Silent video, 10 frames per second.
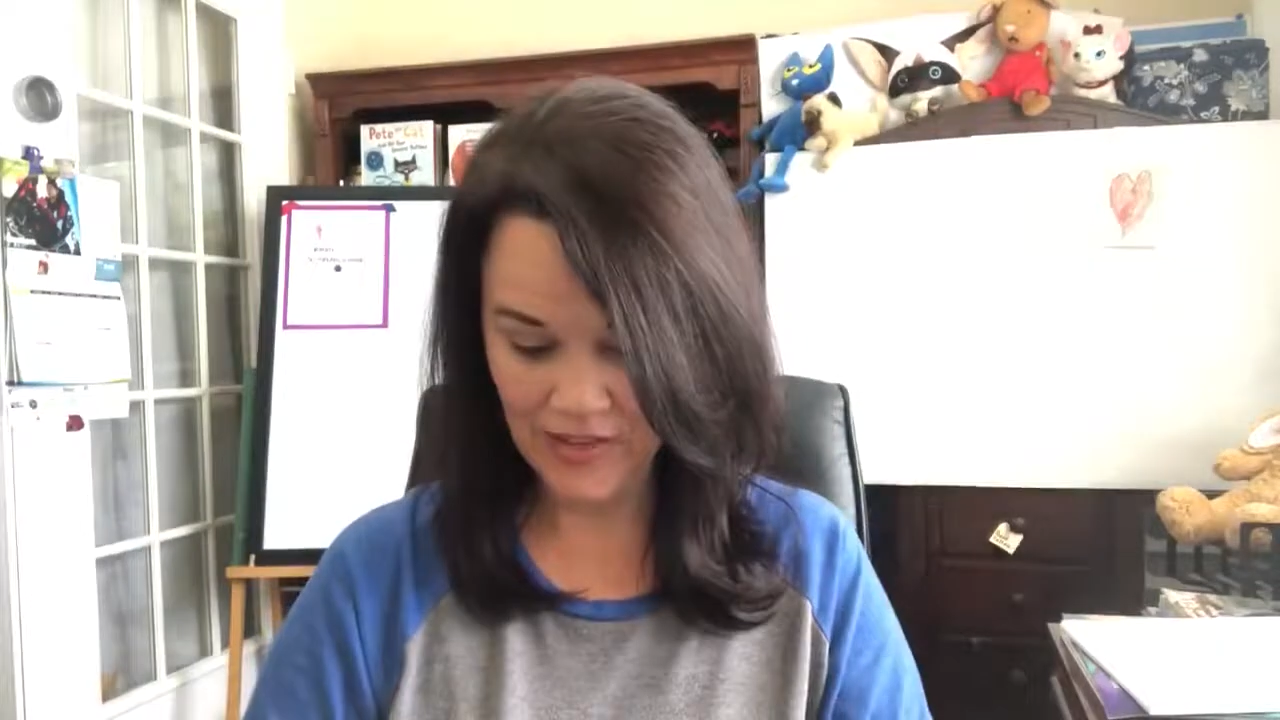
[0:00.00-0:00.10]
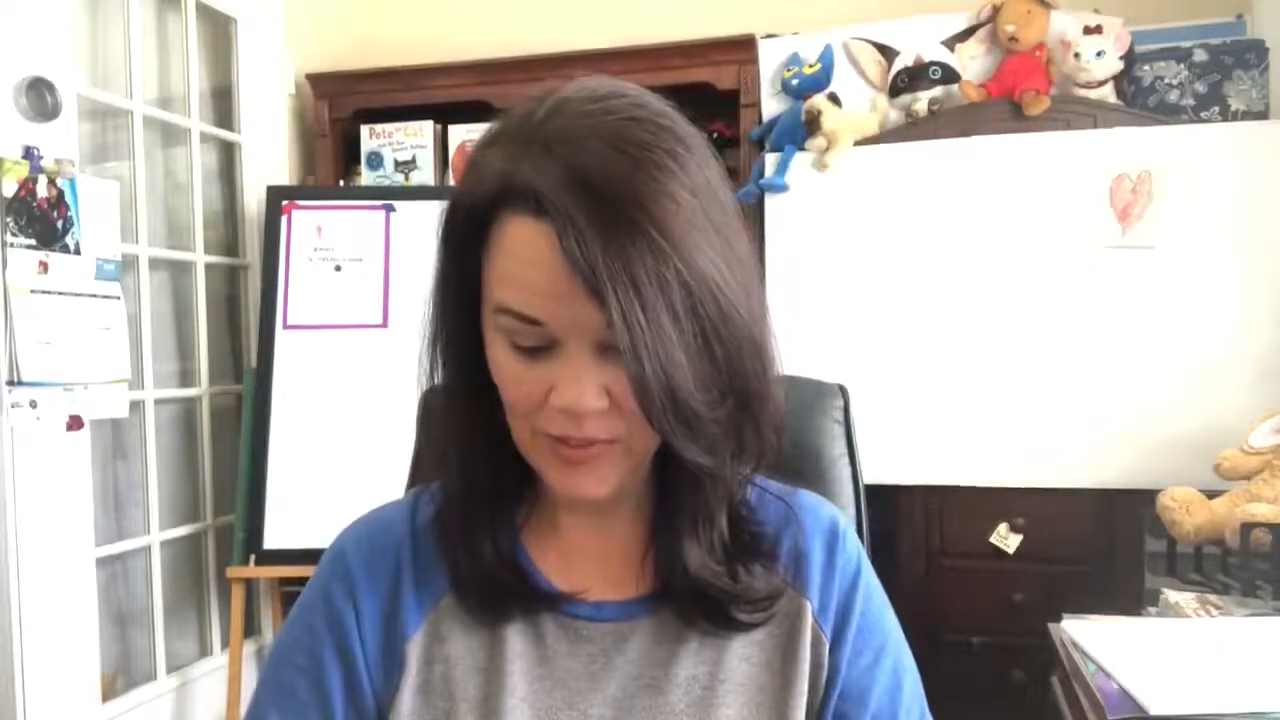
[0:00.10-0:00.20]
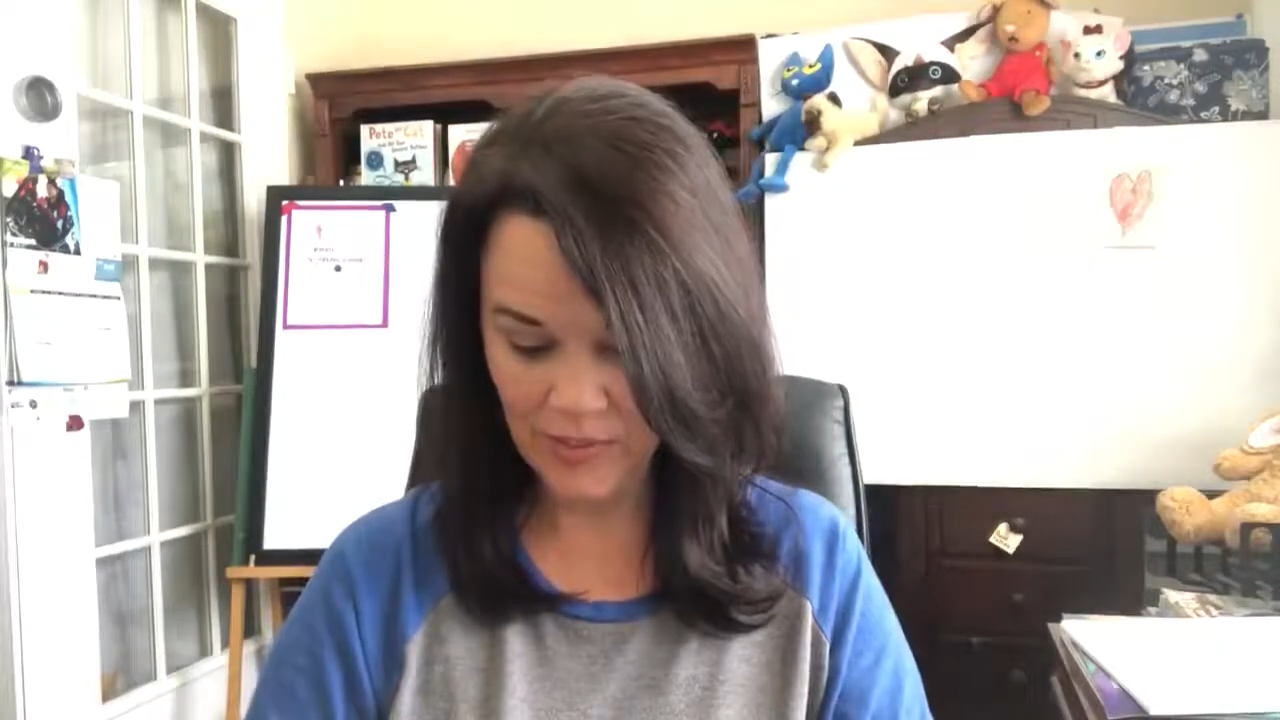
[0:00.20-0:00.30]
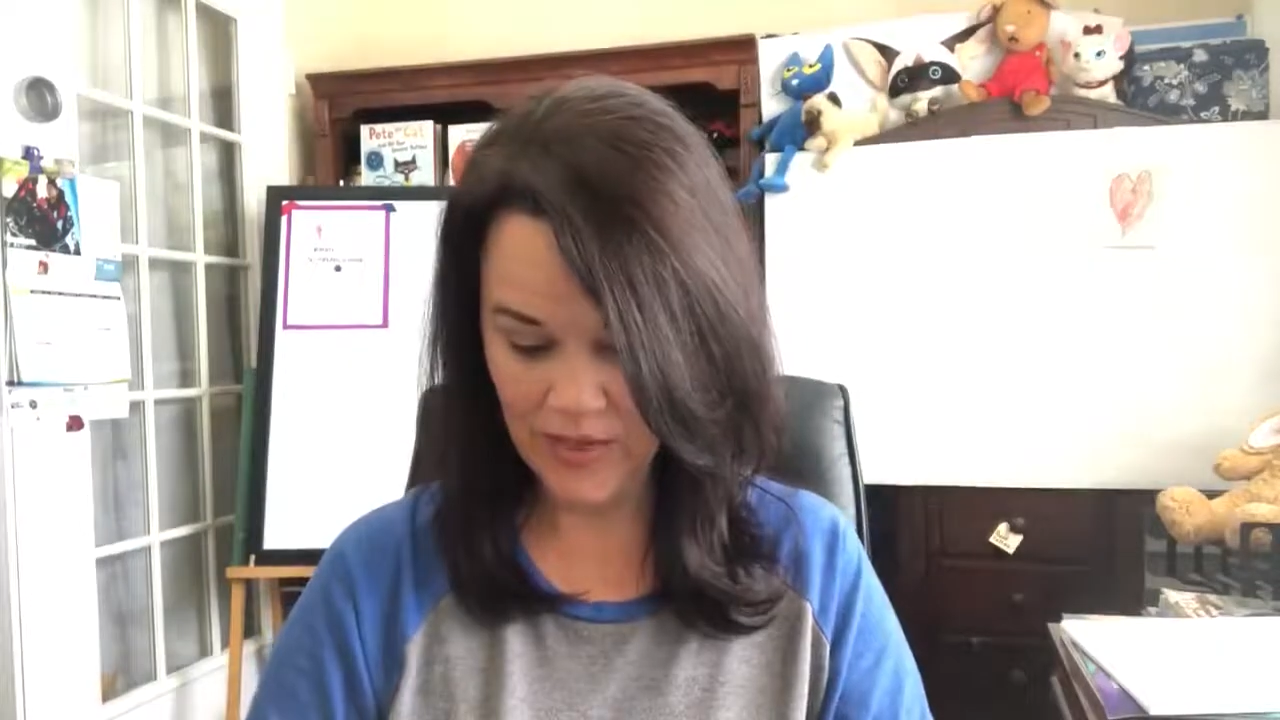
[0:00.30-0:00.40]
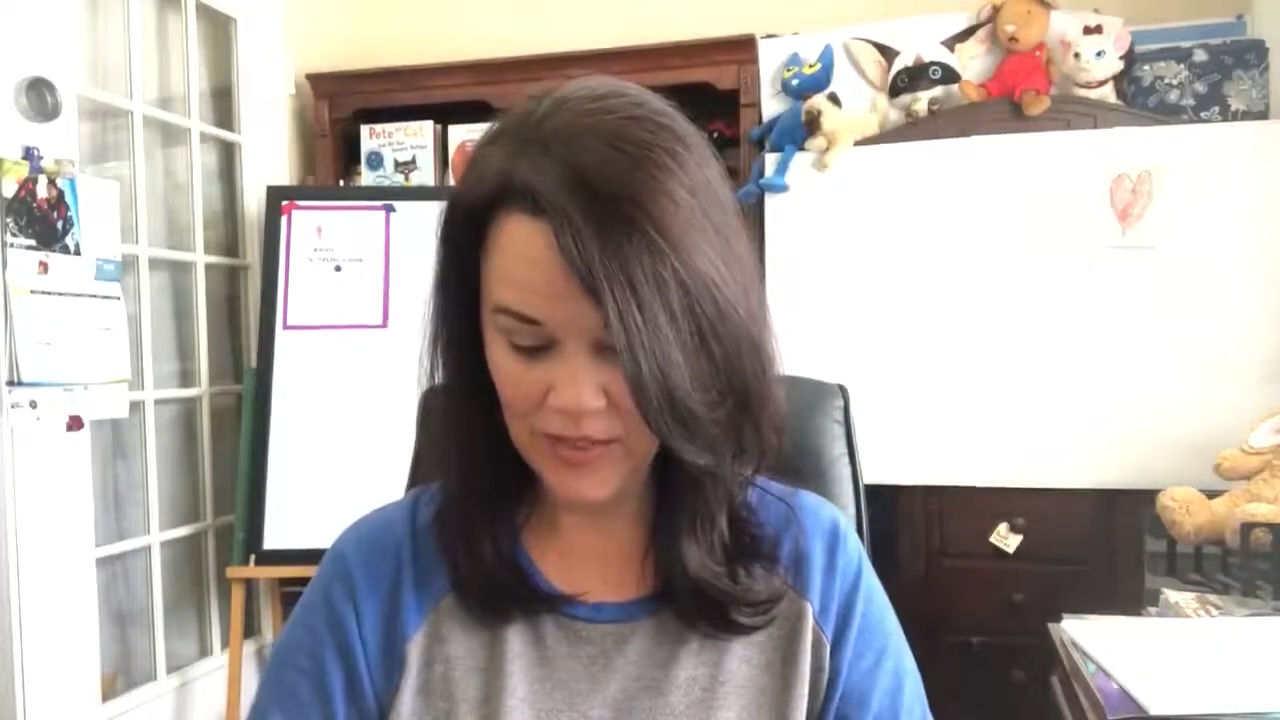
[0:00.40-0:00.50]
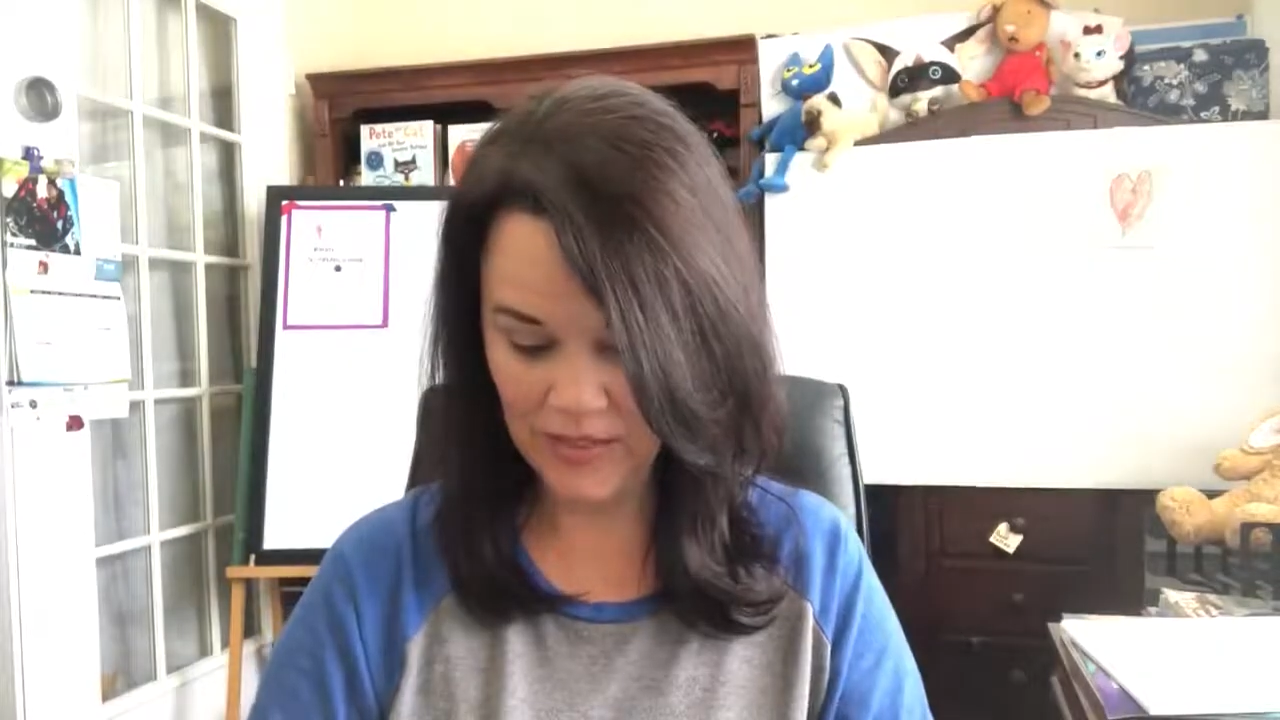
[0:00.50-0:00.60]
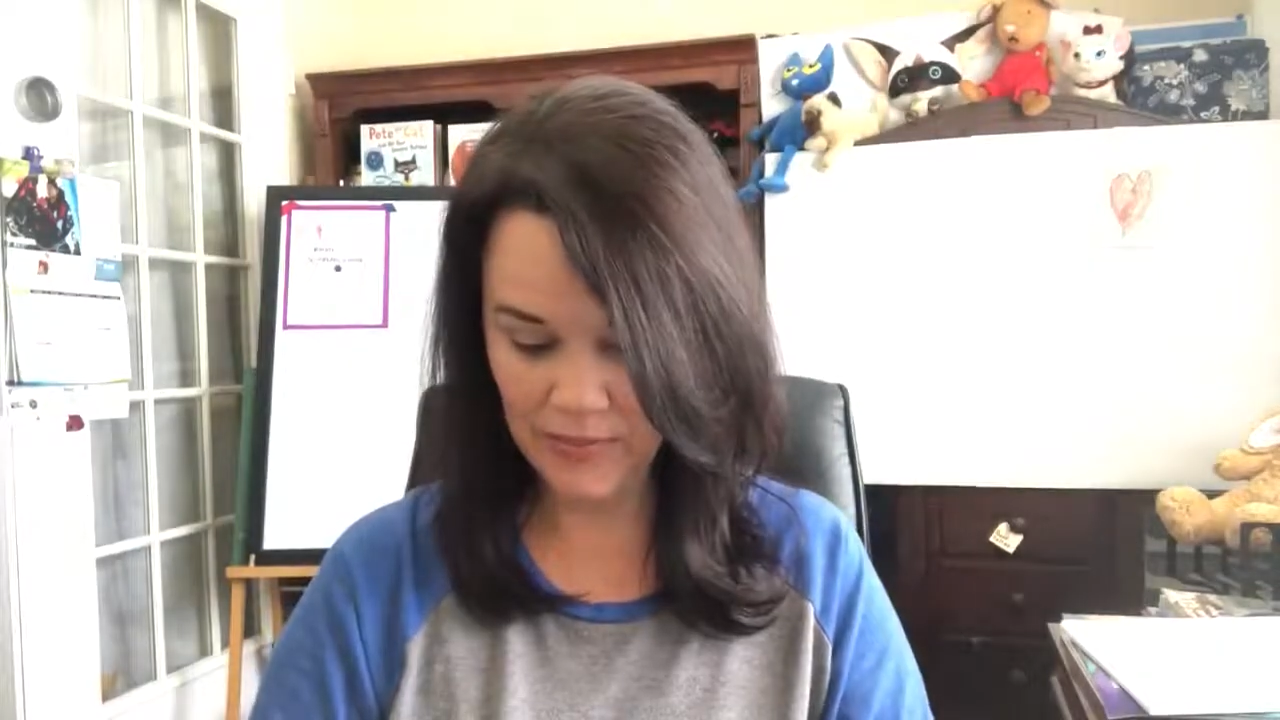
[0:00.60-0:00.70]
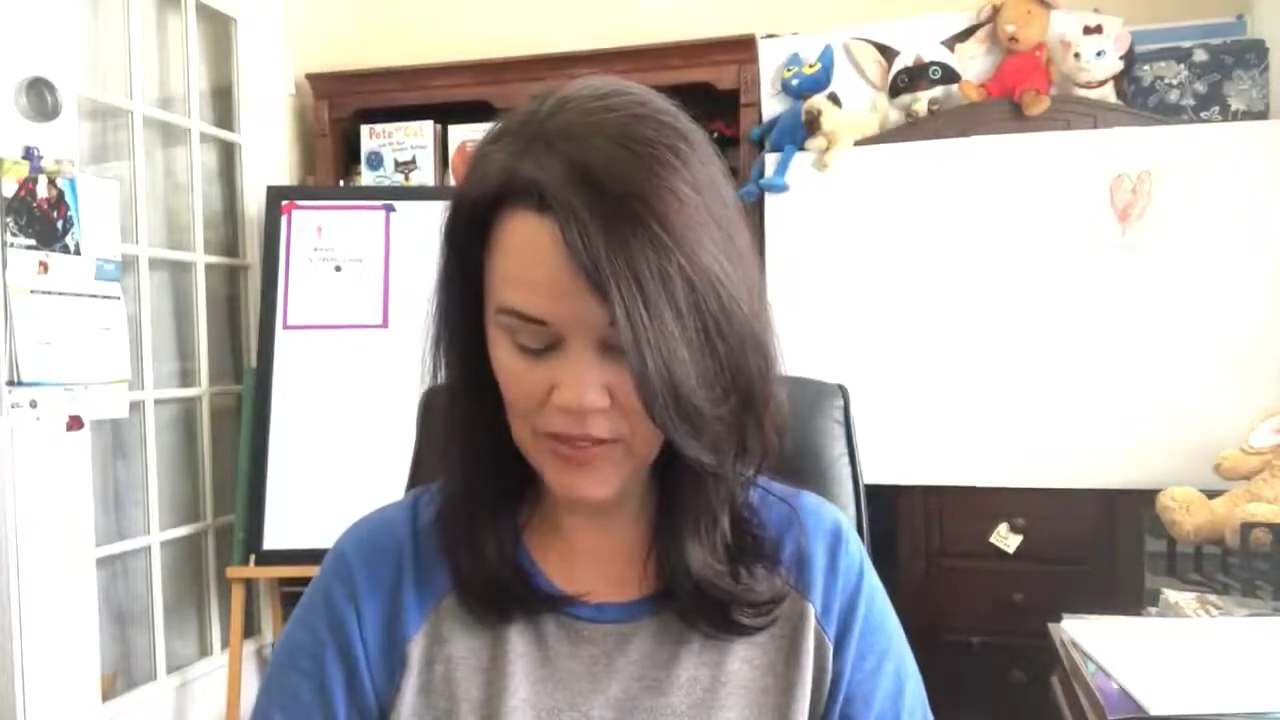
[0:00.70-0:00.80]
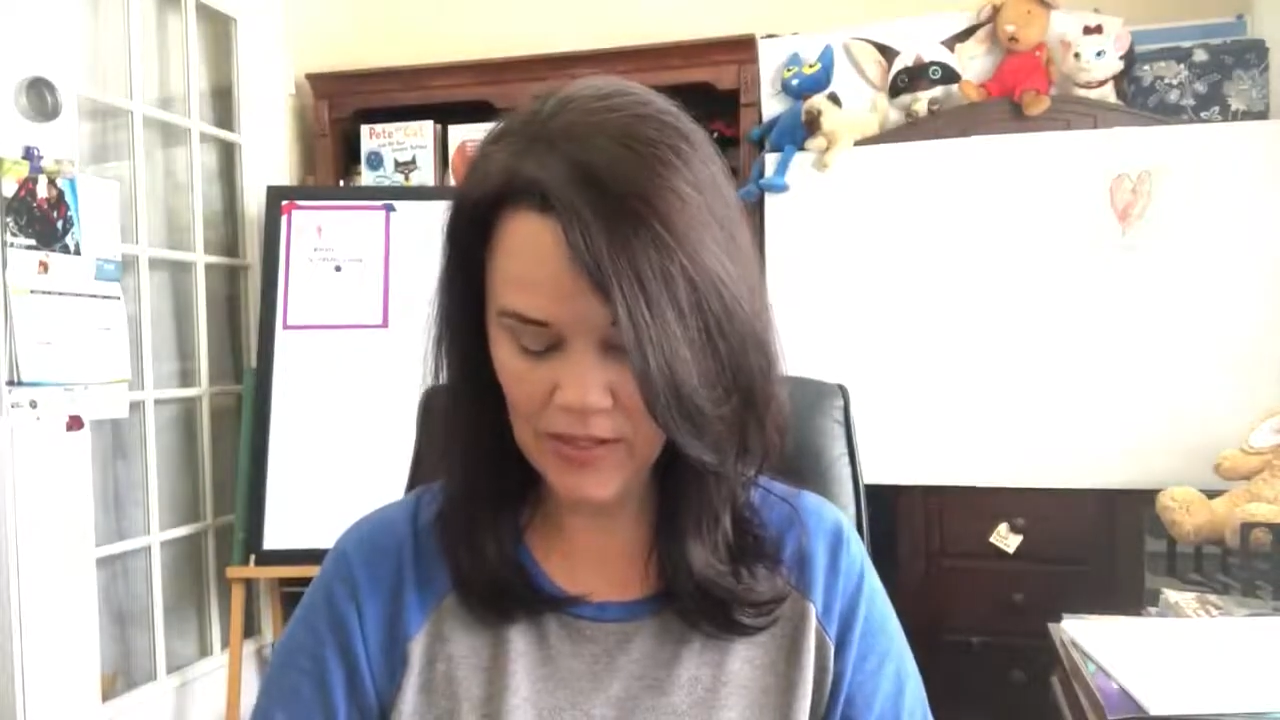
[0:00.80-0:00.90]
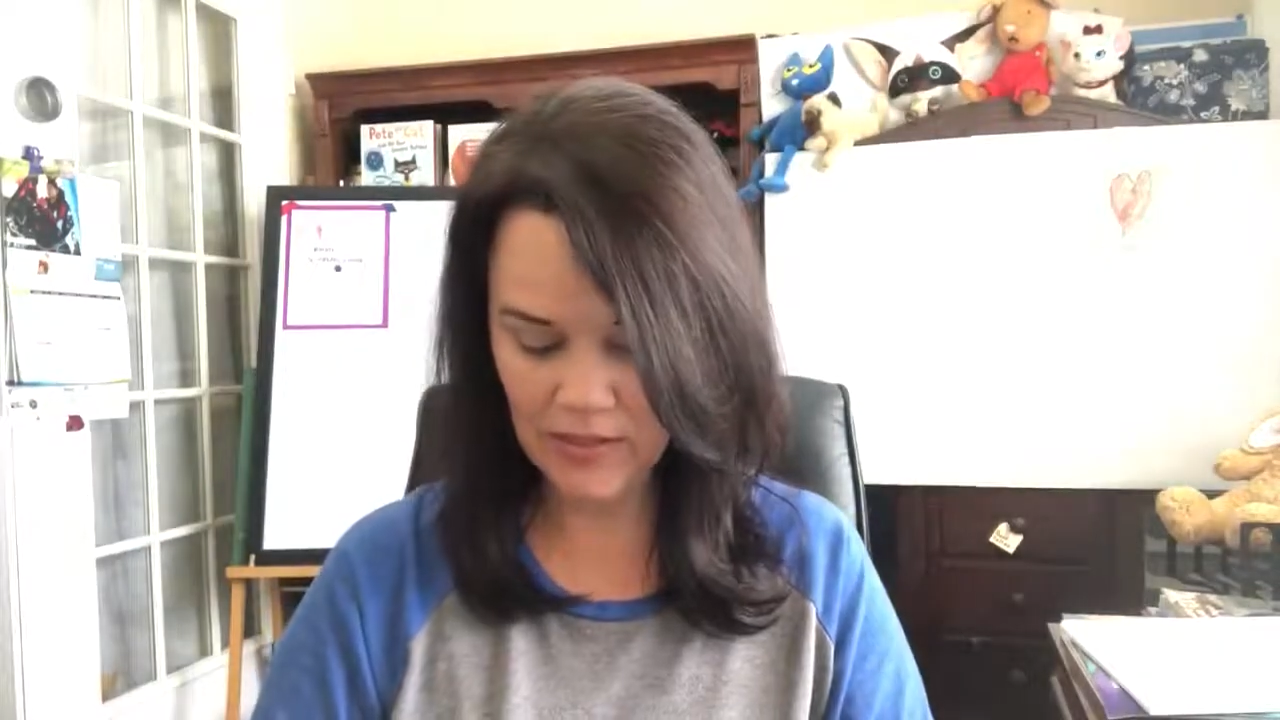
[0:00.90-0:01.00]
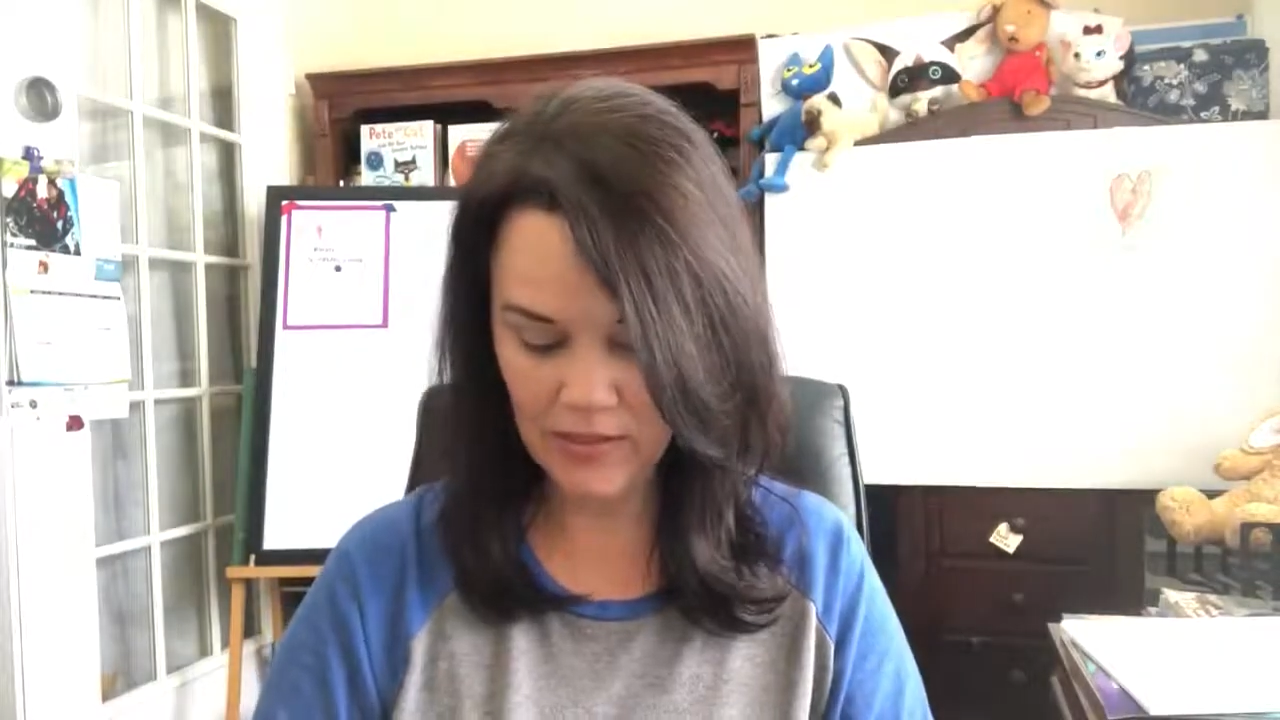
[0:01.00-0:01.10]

Got Pandemica.